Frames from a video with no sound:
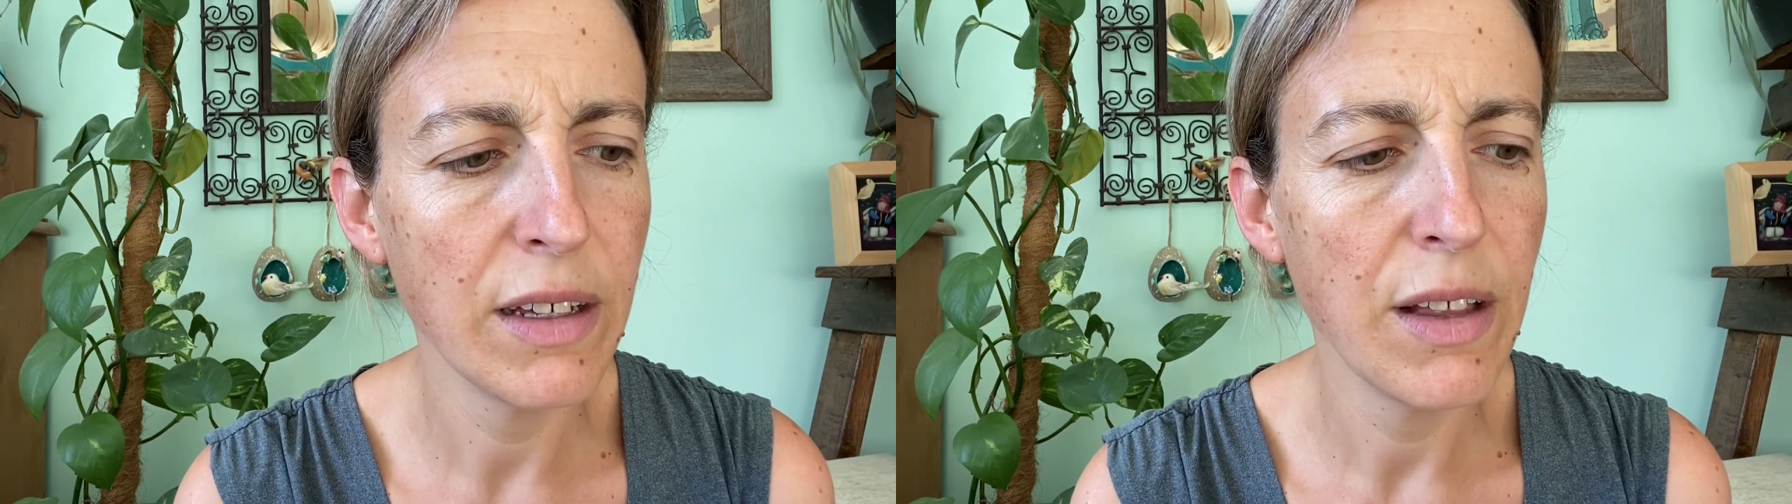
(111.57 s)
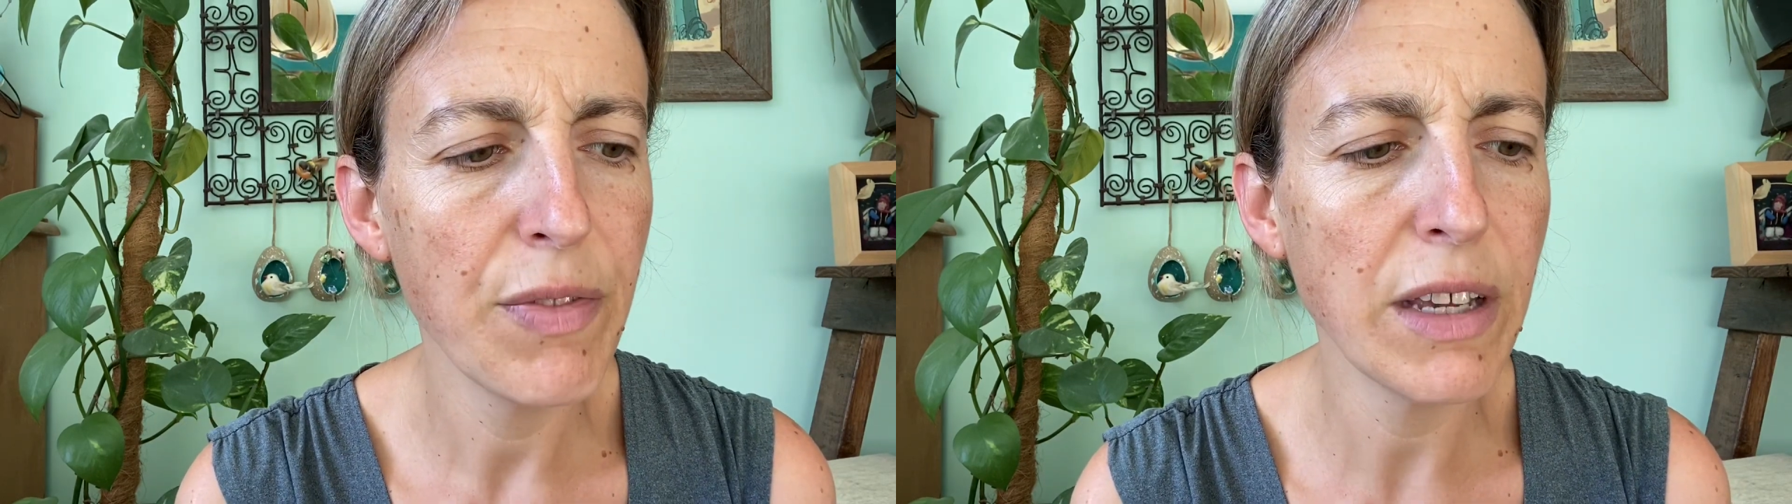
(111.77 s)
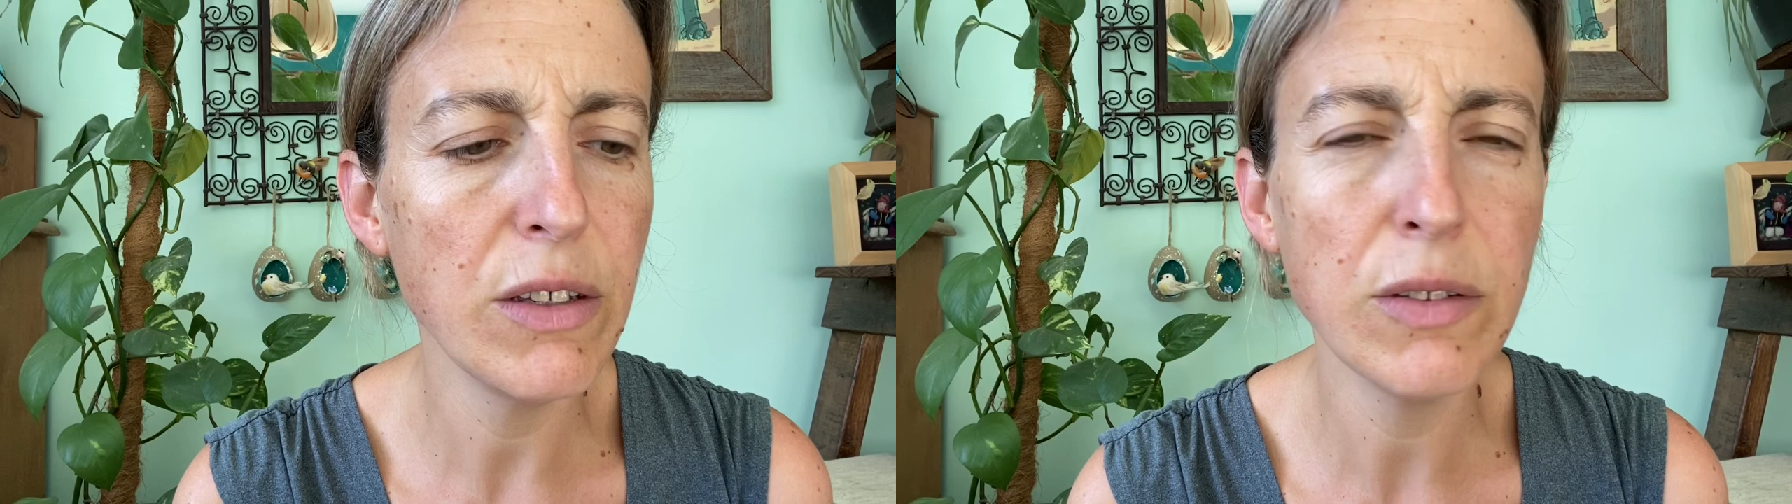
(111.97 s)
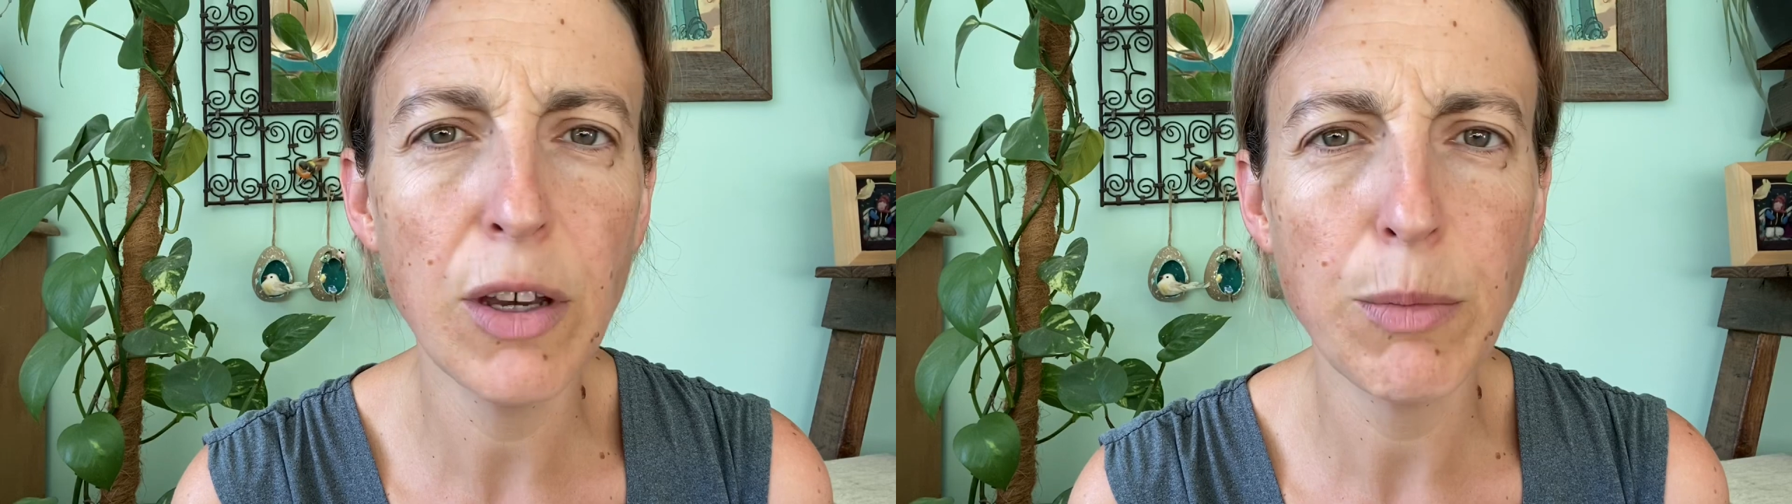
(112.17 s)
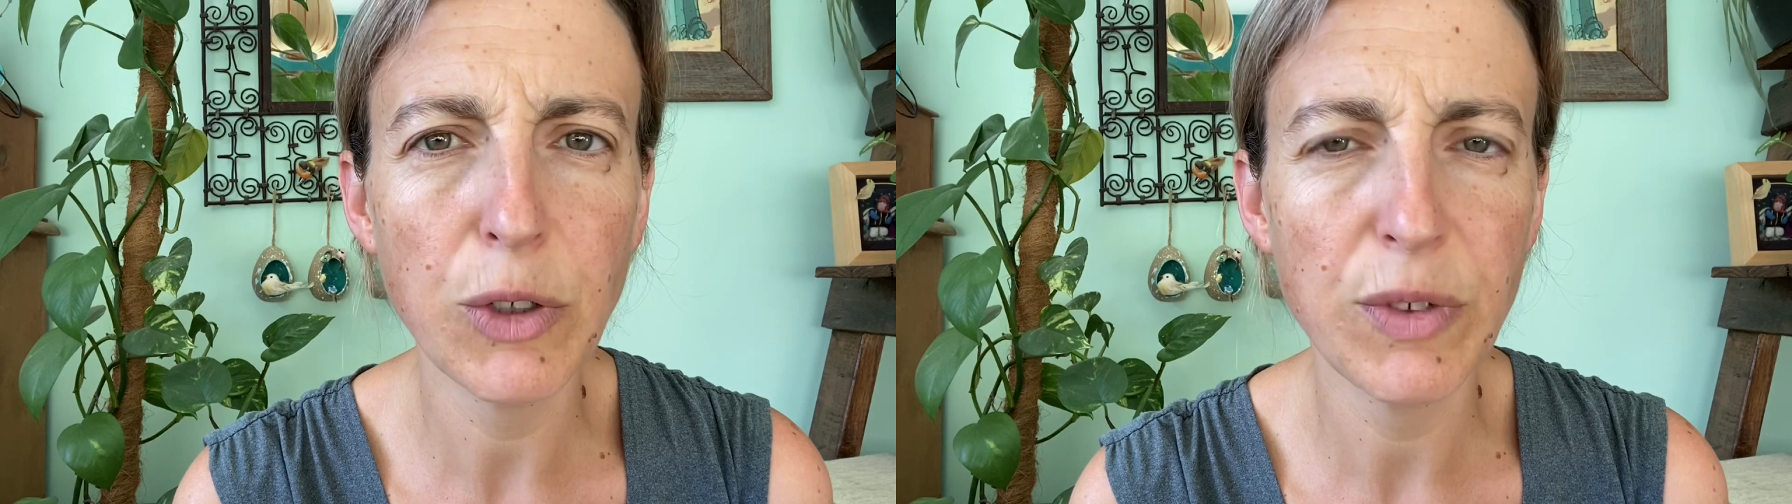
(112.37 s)
Thank you so
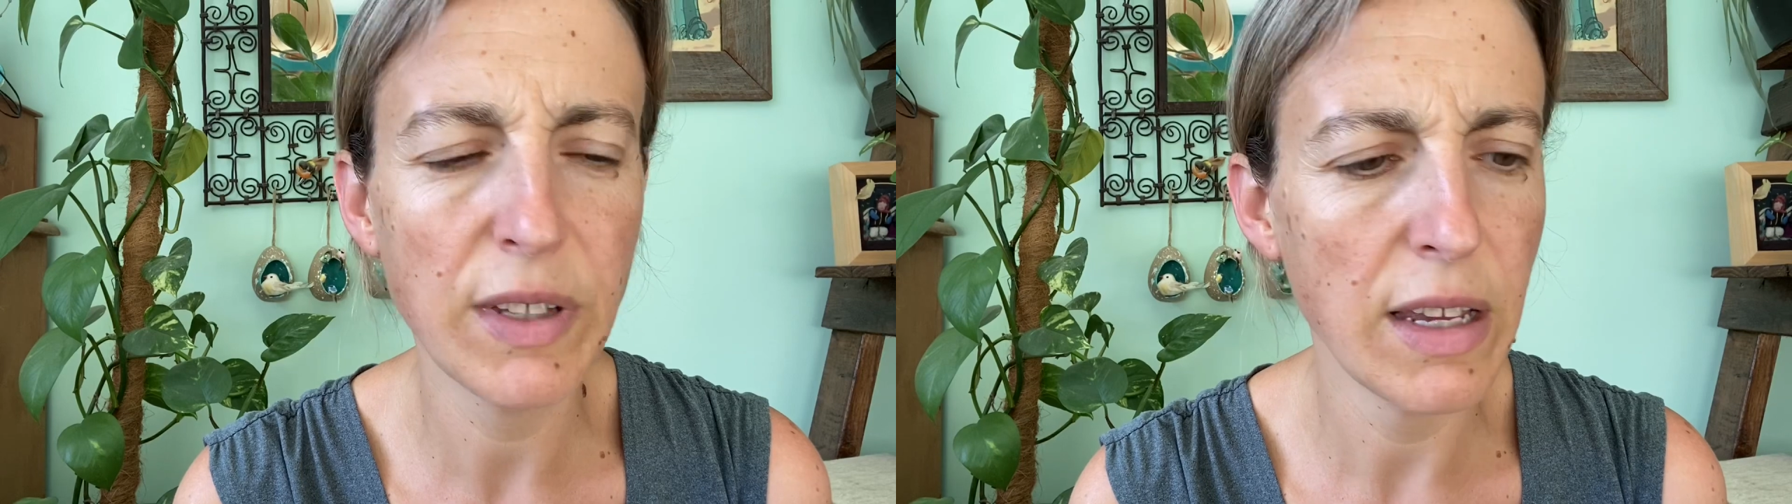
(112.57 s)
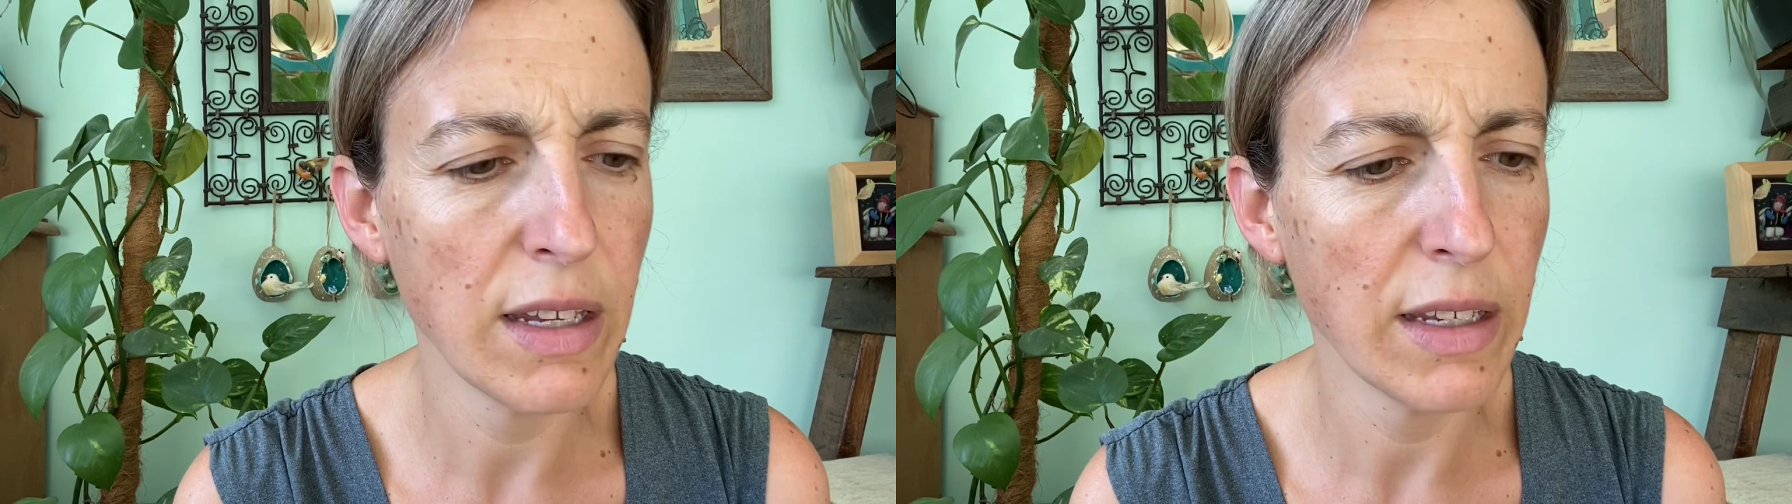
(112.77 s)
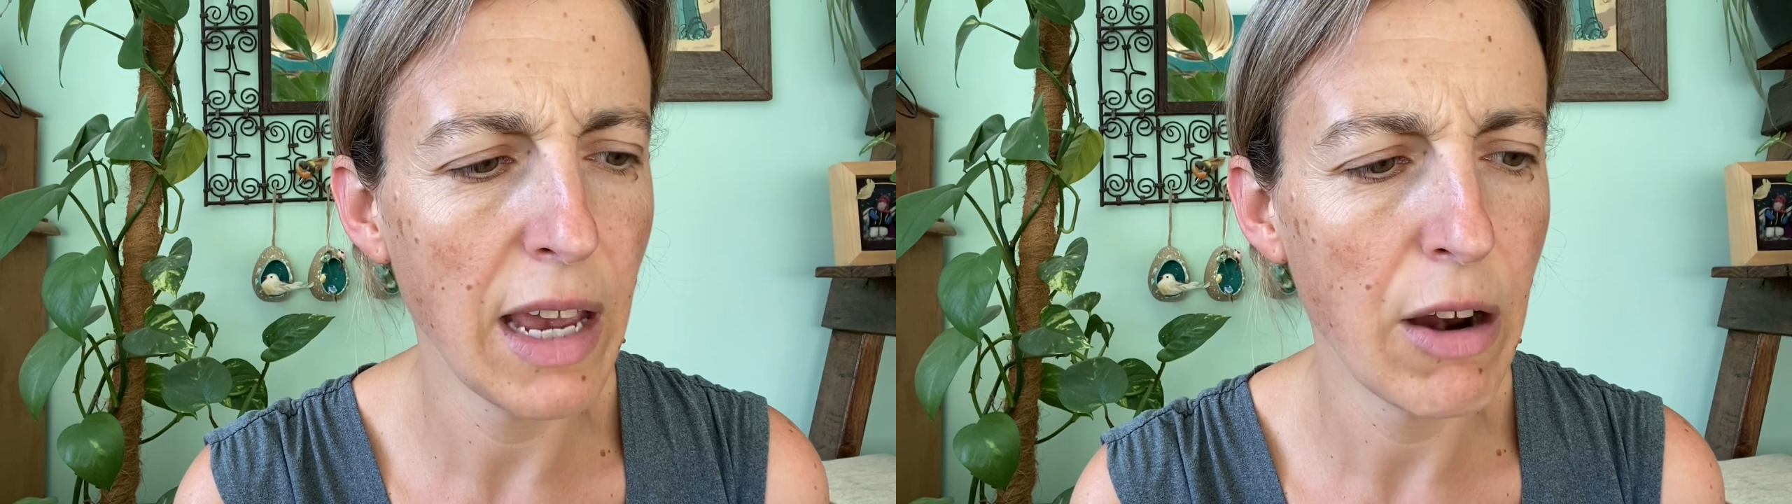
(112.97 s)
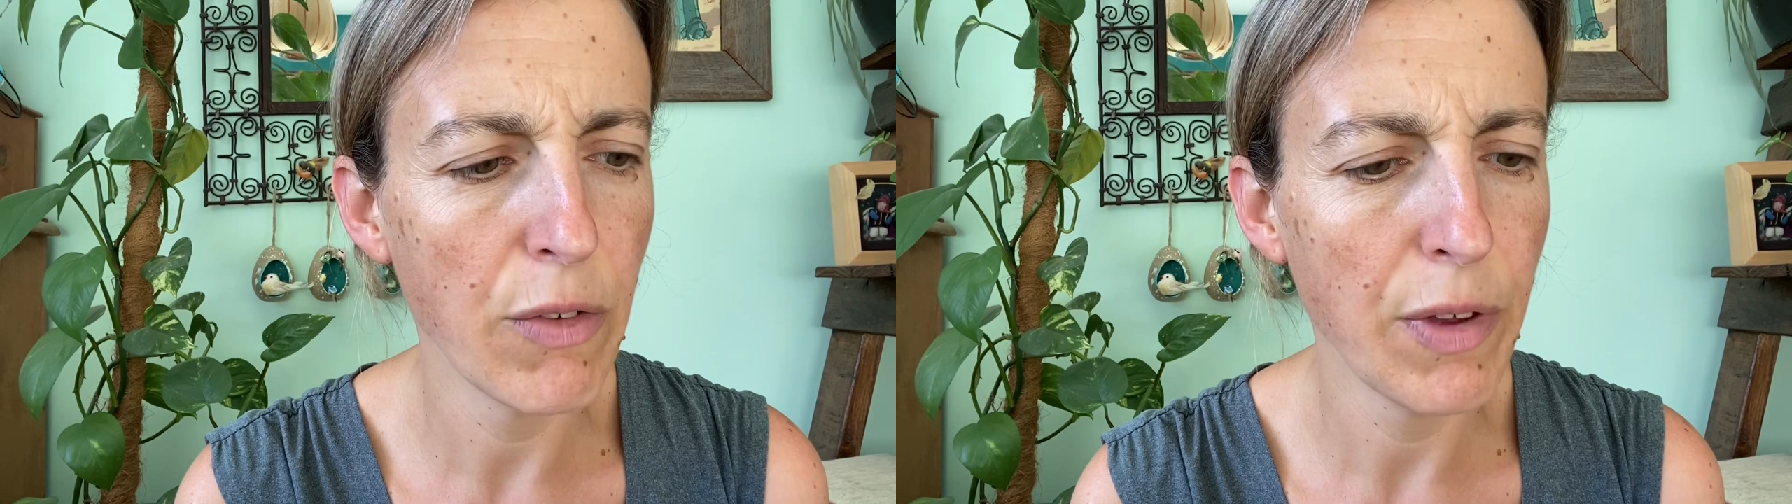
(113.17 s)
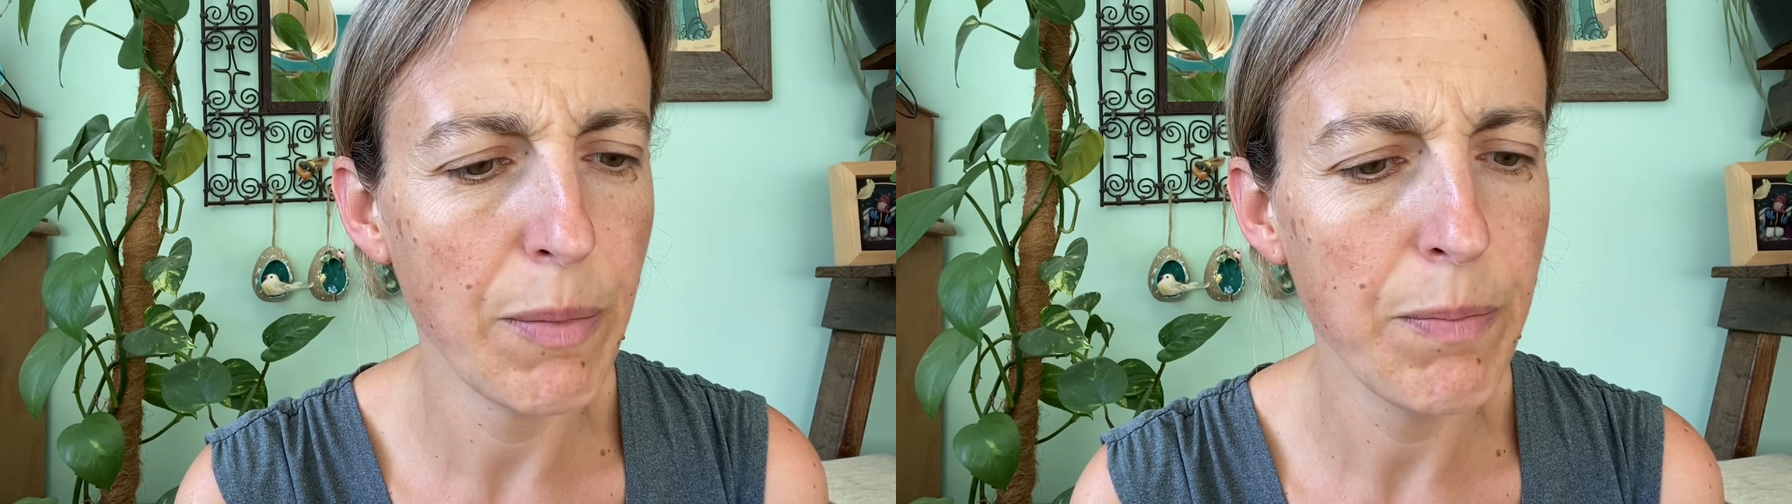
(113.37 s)
much for taking care of
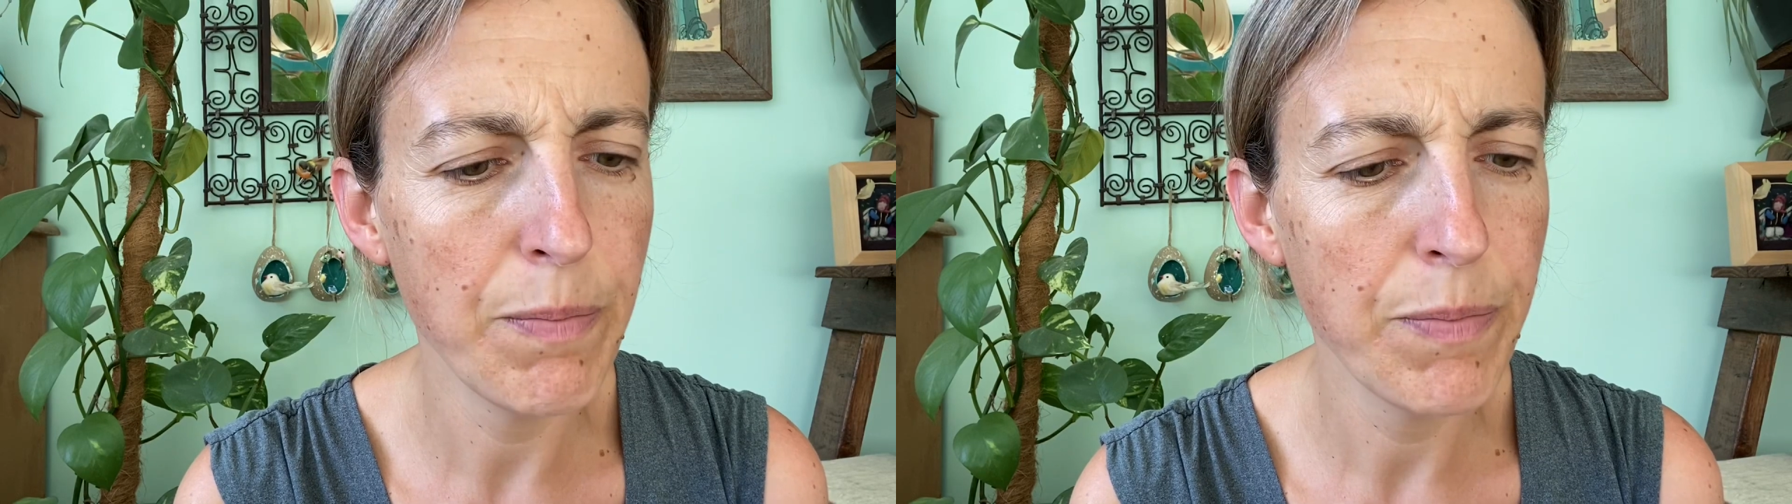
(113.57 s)
him.